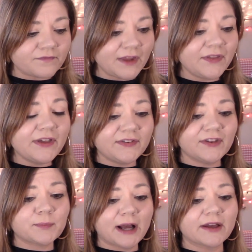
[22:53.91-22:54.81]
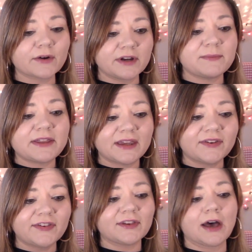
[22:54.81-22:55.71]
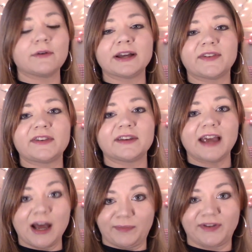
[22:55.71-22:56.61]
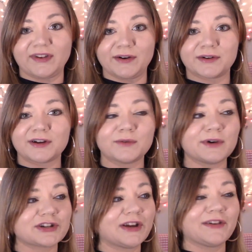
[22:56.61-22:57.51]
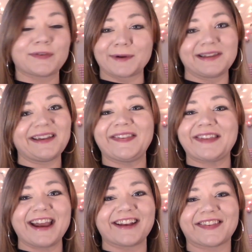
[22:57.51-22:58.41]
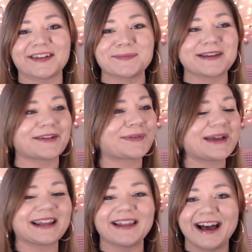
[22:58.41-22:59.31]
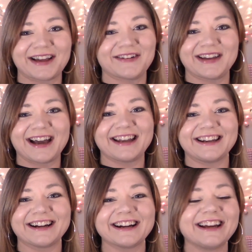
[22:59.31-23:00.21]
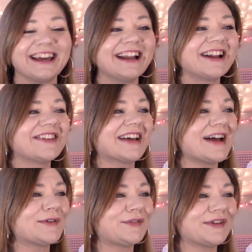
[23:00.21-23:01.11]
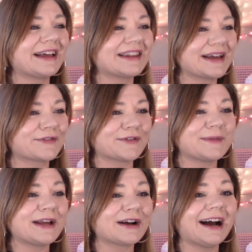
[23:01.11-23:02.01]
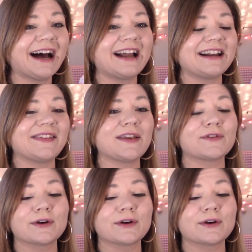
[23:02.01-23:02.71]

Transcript: this is probably going to be the slowest episode, which is really saying something because we had a lot going on here. So I have a feeling like from here on, it's even